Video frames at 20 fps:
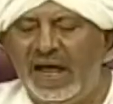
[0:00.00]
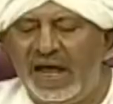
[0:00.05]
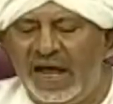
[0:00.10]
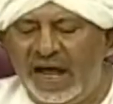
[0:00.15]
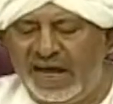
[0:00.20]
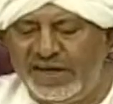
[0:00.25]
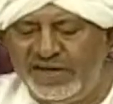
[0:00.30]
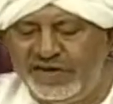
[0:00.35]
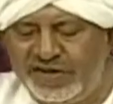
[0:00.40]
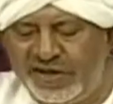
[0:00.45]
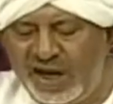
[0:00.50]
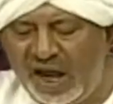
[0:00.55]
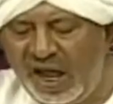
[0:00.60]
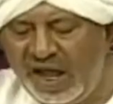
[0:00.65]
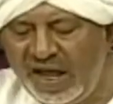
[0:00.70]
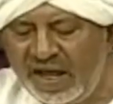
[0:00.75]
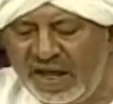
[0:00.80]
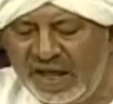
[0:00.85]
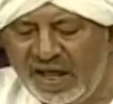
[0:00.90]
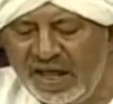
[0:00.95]
and
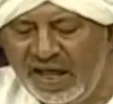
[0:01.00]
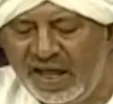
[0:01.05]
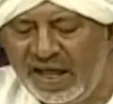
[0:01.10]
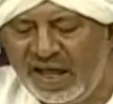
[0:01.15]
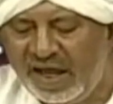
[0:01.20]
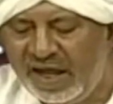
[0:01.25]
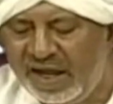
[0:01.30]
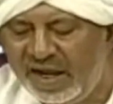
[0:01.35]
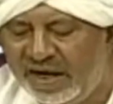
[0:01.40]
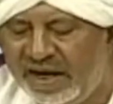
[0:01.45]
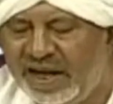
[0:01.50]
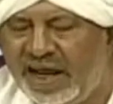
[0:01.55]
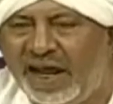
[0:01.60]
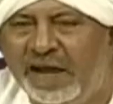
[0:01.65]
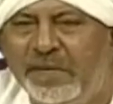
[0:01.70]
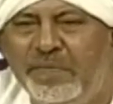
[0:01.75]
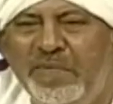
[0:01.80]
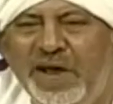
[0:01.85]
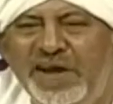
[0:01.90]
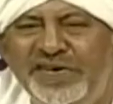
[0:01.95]
ja
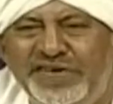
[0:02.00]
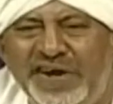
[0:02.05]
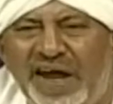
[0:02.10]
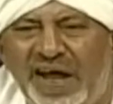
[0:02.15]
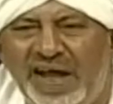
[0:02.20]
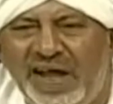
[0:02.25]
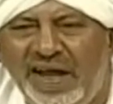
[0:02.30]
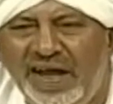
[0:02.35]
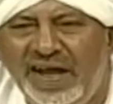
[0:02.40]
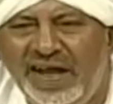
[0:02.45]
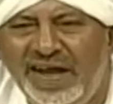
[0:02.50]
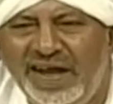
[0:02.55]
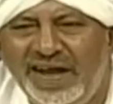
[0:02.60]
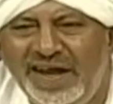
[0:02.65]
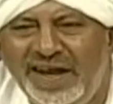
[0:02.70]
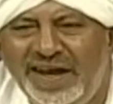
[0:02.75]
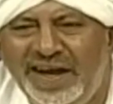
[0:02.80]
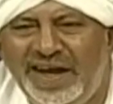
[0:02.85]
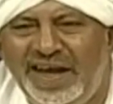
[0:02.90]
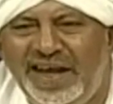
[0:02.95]
like measure,
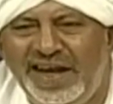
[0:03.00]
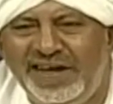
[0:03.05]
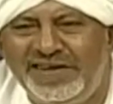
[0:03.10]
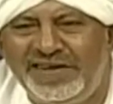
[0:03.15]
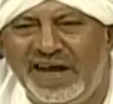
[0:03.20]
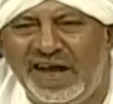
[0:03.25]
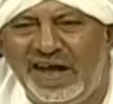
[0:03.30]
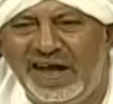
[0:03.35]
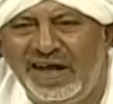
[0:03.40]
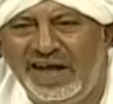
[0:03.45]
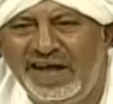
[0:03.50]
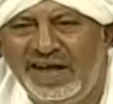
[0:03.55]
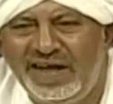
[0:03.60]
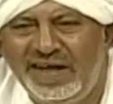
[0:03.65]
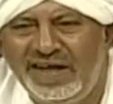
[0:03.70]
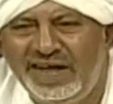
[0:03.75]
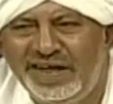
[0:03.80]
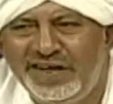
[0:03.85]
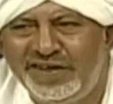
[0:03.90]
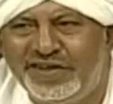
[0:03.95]
leisure,
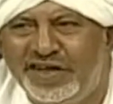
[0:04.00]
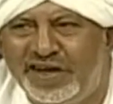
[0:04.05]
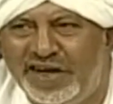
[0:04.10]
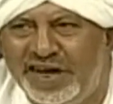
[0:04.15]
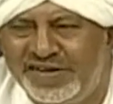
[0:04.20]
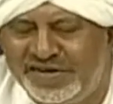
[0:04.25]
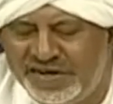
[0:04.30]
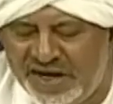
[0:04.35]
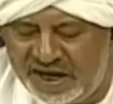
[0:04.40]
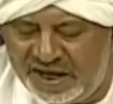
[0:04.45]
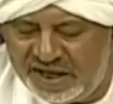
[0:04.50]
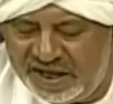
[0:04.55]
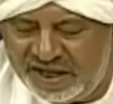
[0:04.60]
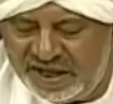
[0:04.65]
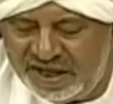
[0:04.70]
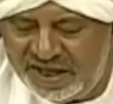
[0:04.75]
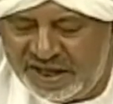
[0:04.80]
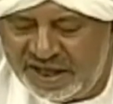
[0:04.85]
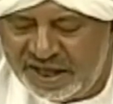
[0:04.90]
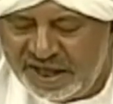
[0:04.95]
treasure.
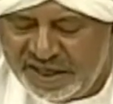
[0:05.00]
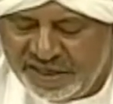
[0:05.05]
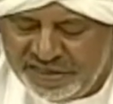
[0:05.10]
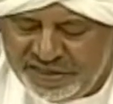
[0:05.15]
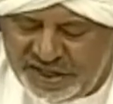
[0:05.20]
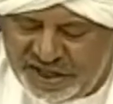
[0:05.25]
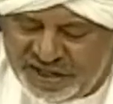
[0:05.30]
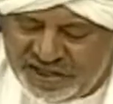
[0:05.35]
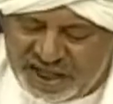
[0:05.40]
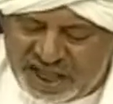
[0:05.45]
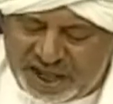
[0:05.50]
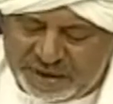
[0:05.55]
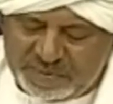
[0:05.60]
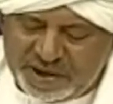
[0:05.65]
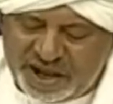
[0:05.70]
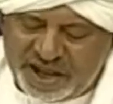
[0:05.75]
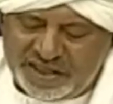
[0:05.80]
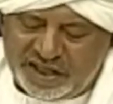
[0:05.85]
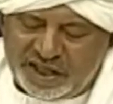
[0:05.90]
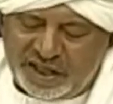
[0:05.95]
These are
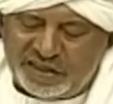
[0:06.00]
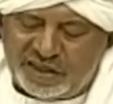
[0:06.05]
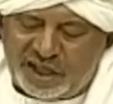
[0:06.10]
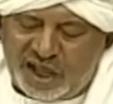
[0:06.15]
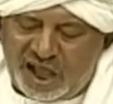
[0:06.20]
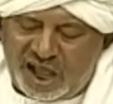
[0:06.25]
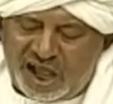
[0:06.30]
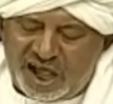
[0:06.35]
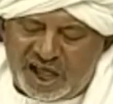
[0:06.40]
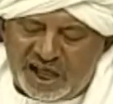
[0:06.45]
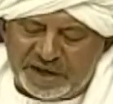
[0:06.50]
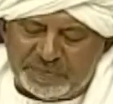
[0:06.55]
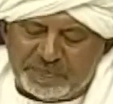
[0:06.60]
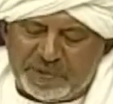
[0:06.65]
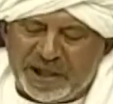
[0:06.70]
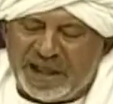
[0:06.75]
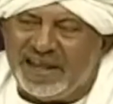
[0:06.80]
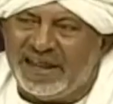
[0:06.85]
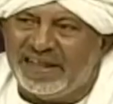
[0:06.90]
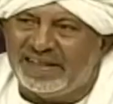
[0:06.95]
made in the hard
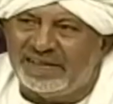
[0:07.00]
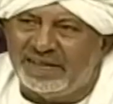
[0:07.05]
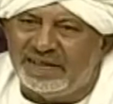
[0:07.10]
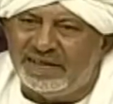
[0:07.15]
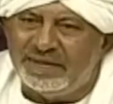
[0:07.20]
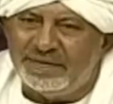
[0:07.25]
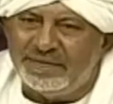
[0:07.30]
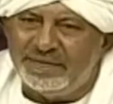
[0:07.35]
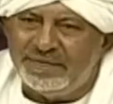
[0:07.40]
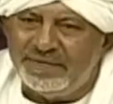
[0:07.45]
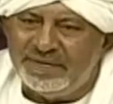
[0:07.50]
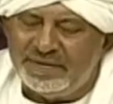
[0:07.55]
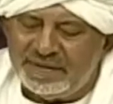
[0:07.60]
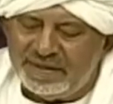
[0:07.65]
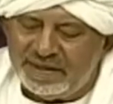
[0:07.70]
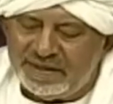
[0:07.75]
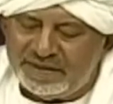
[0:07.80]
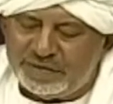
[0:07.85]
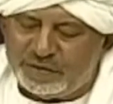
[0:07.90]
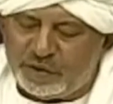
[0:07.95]
palate,
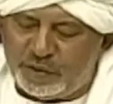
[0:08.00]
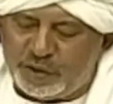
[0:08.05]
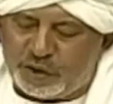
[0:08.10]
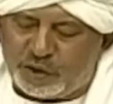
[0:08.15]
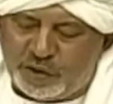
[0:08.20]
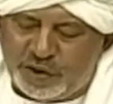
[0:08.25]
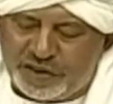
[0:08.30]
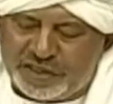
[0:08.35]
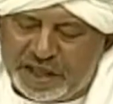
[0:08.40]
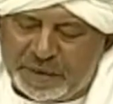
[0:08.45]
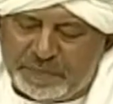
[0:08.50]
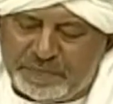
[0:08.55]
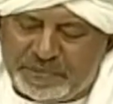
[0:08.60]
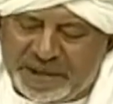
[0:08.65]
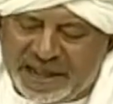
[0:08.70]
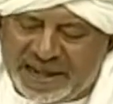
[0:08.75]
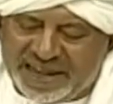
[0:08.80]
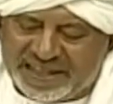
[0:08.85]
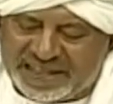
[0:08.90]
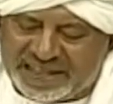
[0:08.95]
so we call them
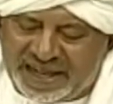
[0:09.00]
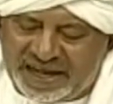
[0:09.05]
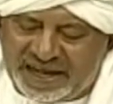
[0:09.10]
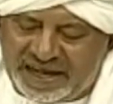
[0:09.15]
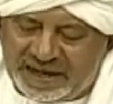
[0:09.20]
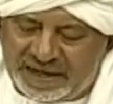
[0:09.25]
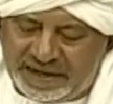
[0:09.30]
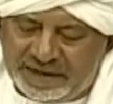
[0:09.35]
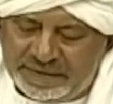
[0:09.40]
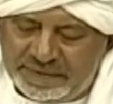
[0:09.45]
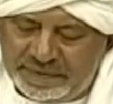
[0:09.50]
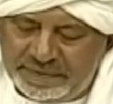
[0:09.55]
palatal.